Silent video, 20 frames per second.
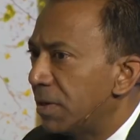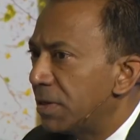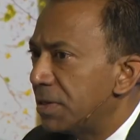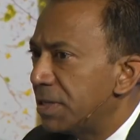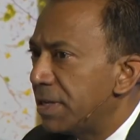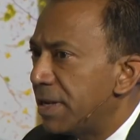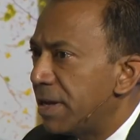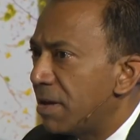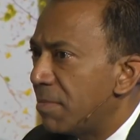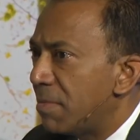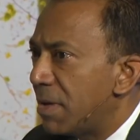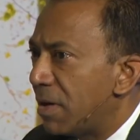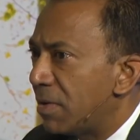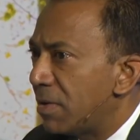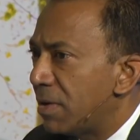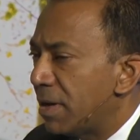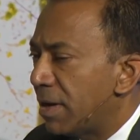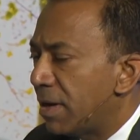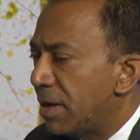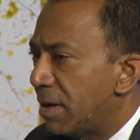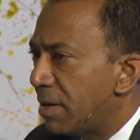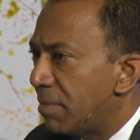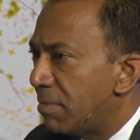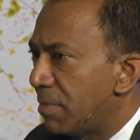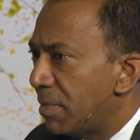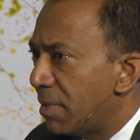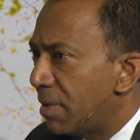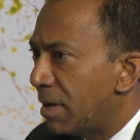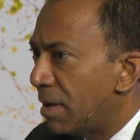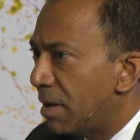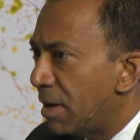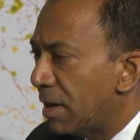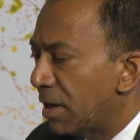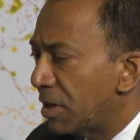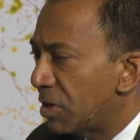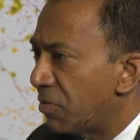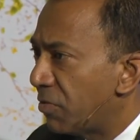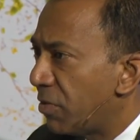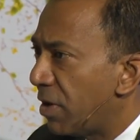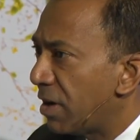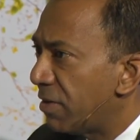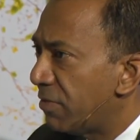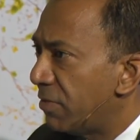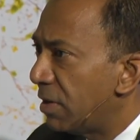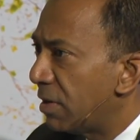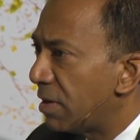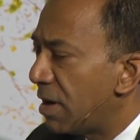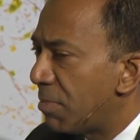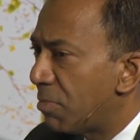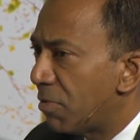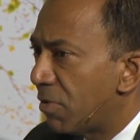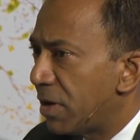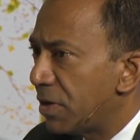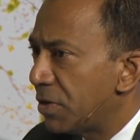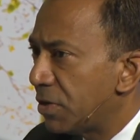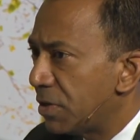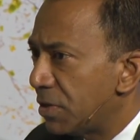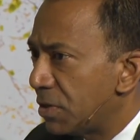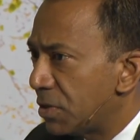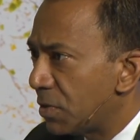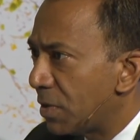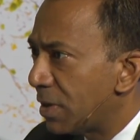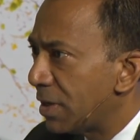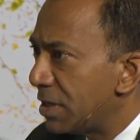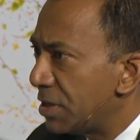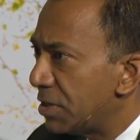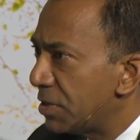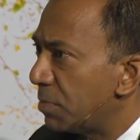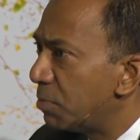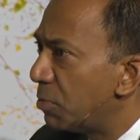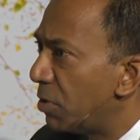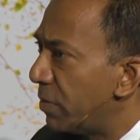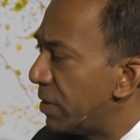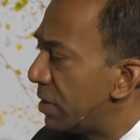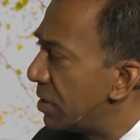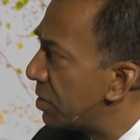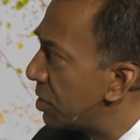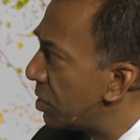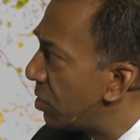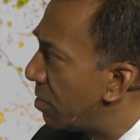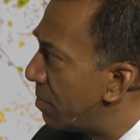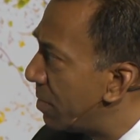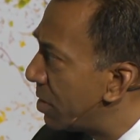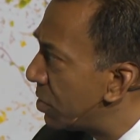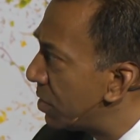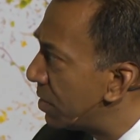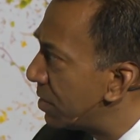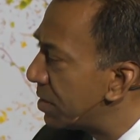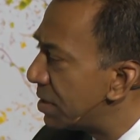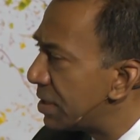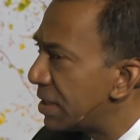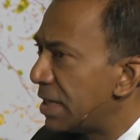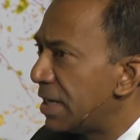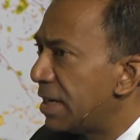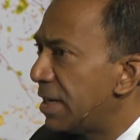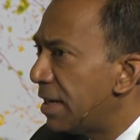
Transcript: today about electrifying field operations, or at least moving to zero emissions.